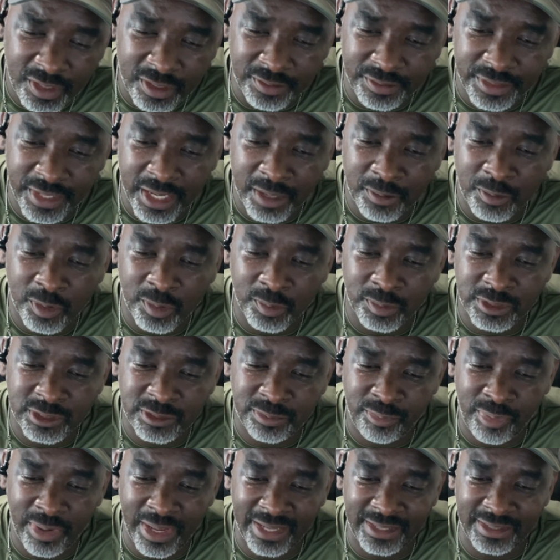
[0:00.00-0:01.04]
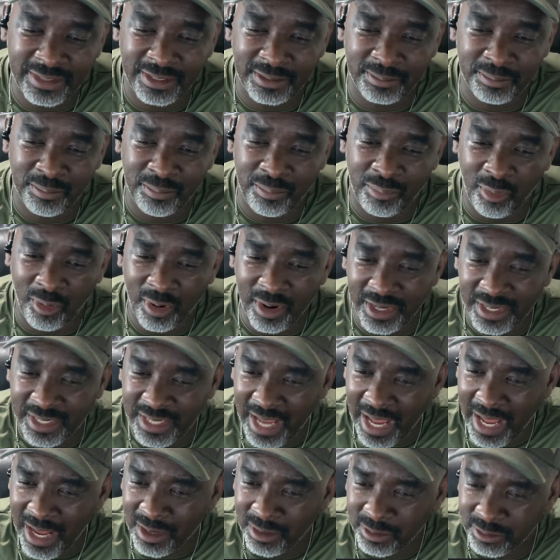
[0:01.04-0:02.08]
They were respecting
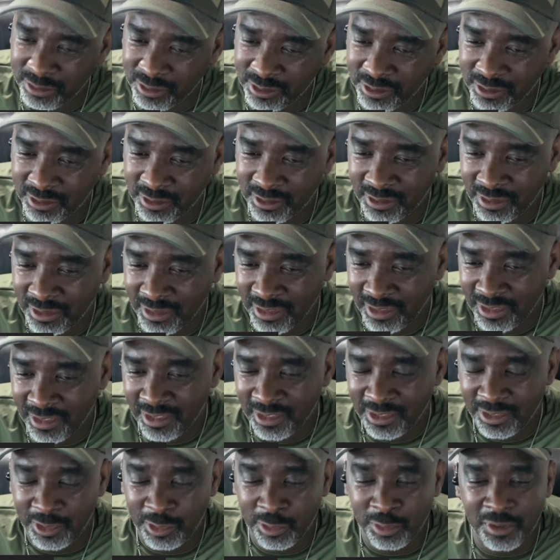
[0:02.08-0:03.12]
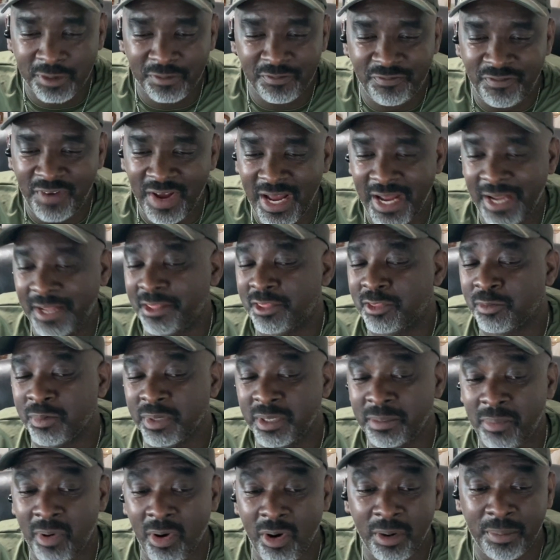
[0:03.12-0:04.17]
breakouts. You can find three
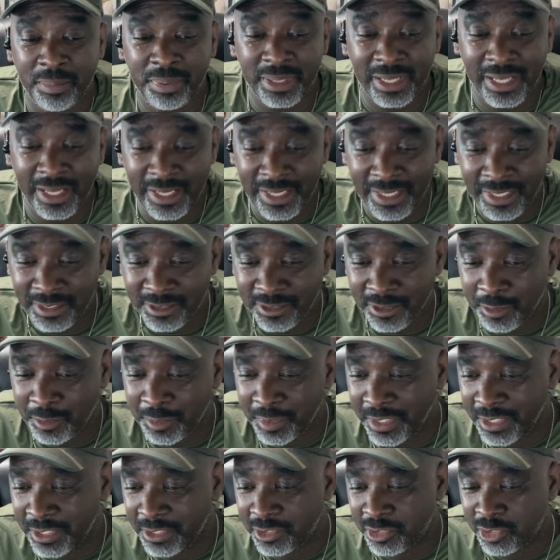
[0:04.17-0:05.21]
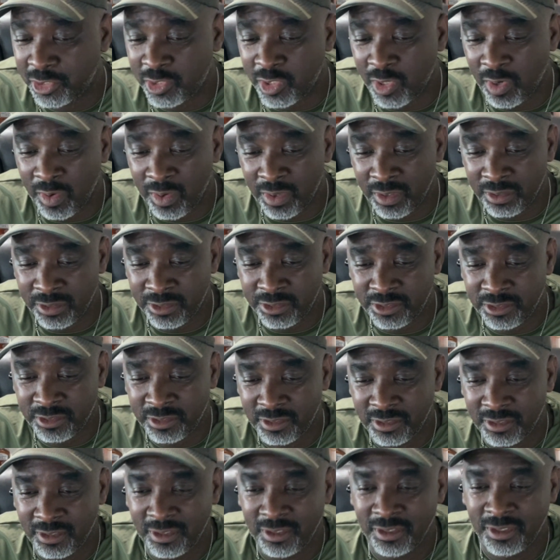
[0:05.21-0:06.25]
bar plays on these charts.
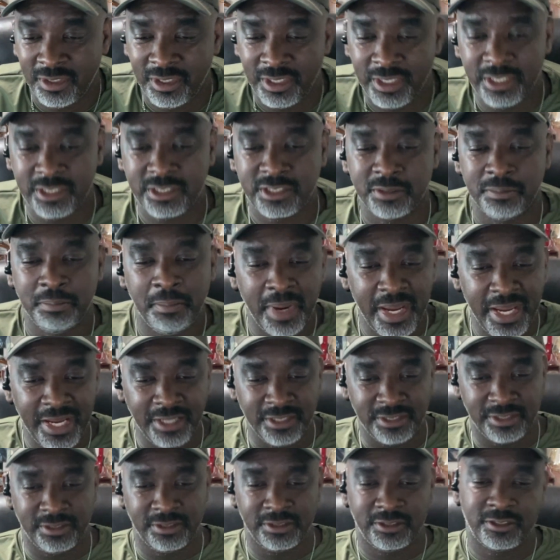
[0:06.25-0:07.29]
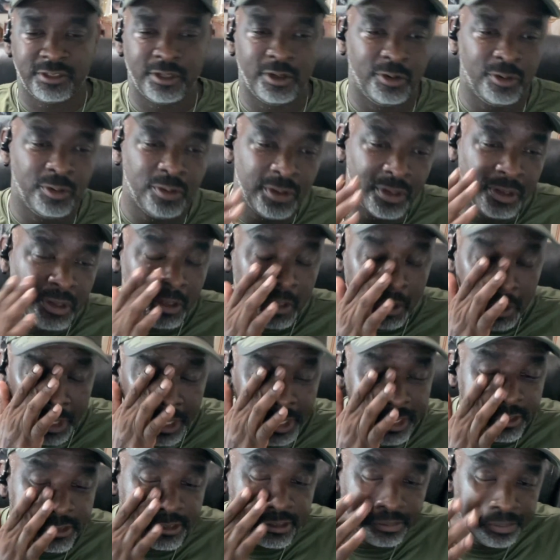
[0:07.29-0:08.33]
It's amazing. So
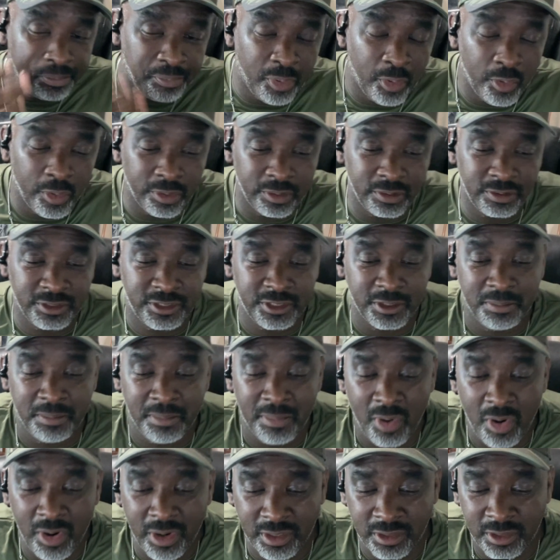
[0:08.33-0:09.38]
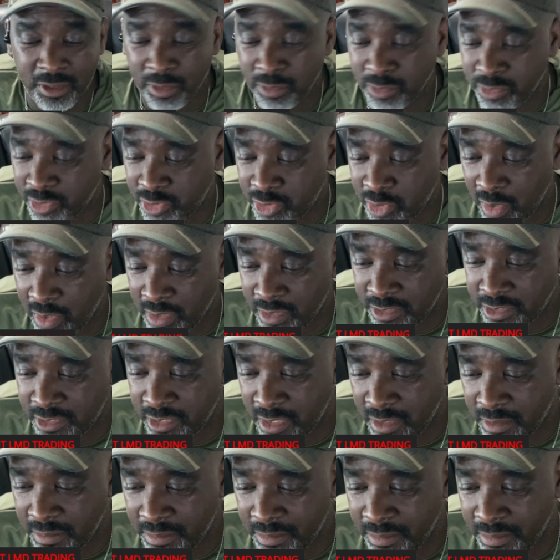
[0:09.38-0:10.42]
it's important to mark those charts up.